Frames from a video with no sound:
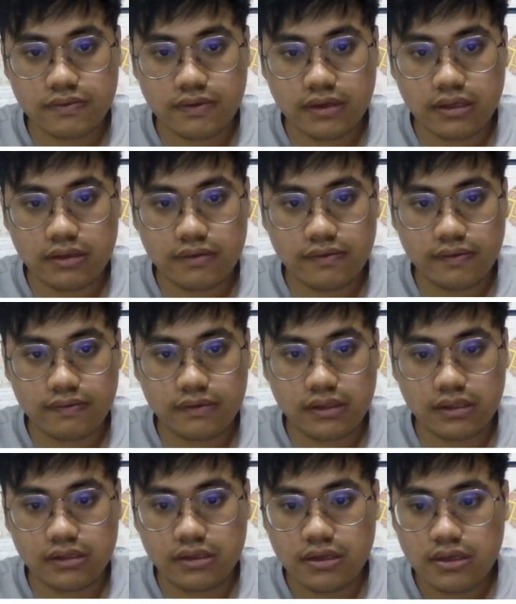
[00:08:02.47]

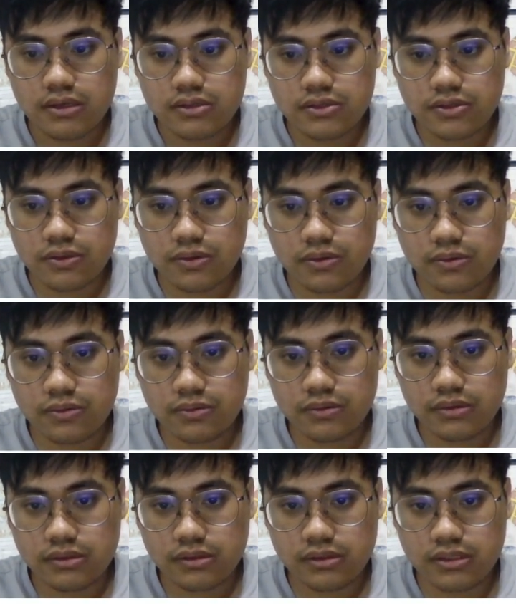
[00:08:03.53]
515. So
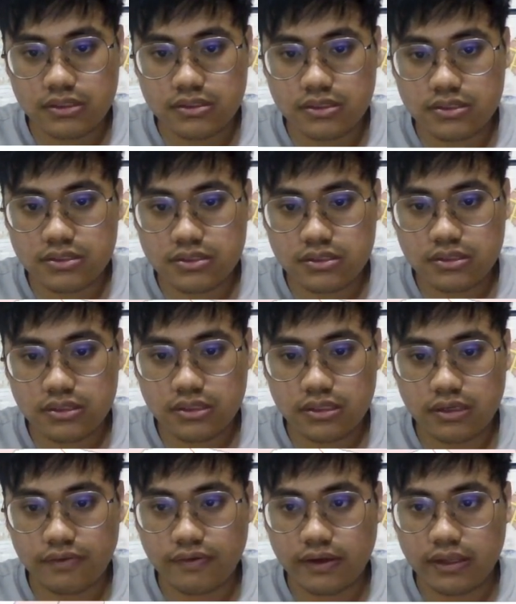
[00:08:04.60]
this is
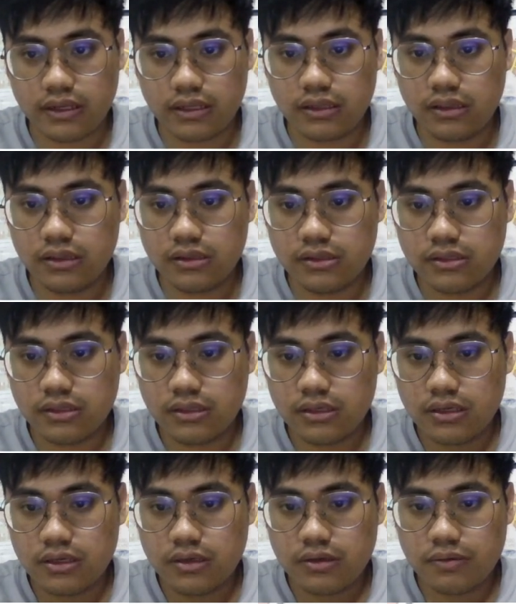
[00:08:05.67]
the final.
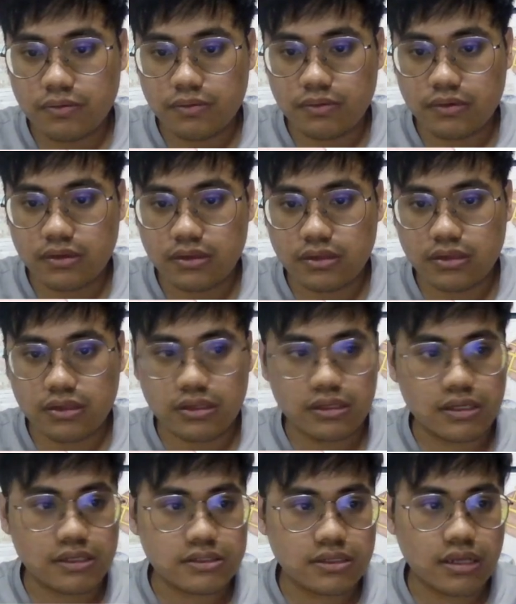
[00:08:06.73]
It
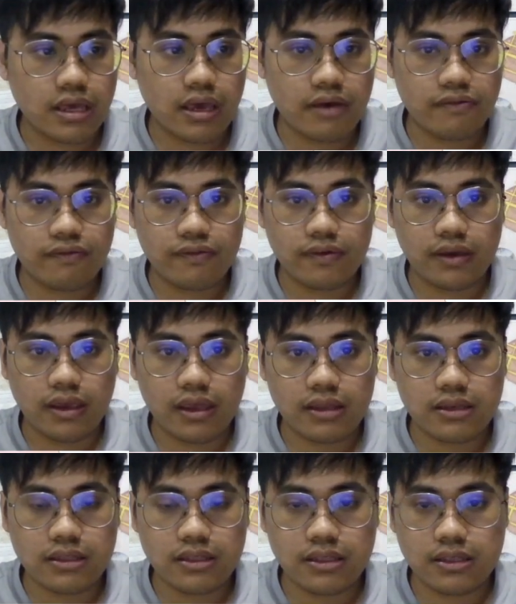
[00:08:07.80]
doesn't have
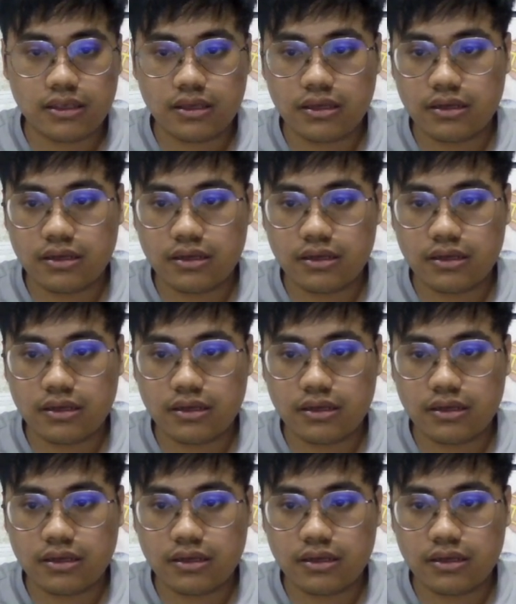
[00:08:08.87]
any